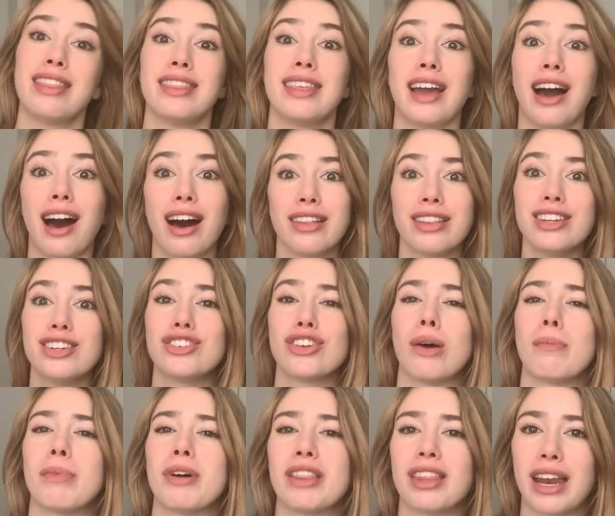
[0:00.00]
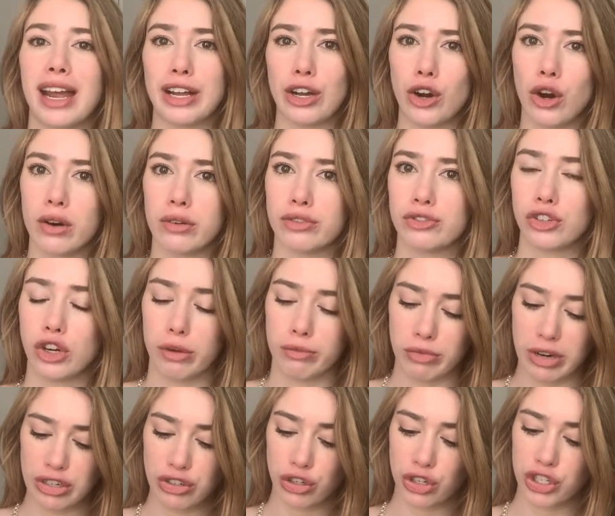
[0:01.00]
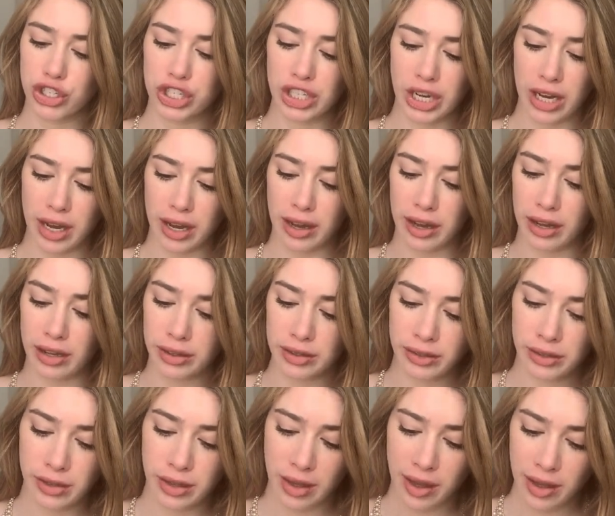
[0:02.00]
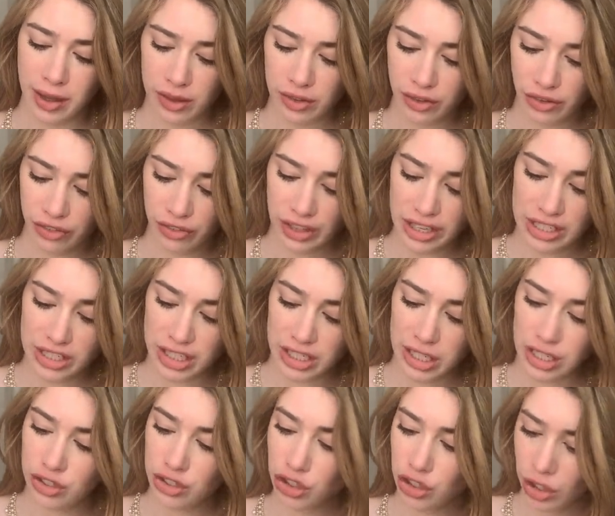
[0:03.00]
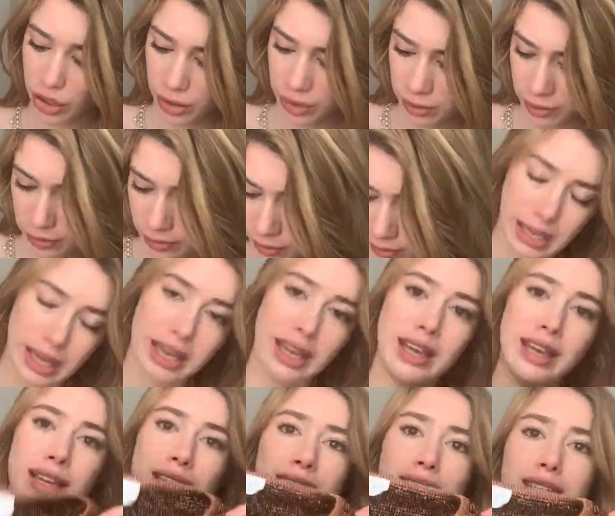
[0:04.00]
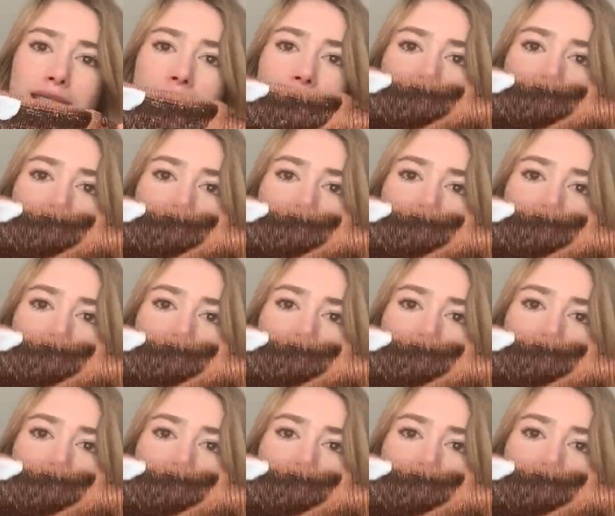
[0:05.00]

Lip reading: The other jumper that I got from RetroStar Vintage is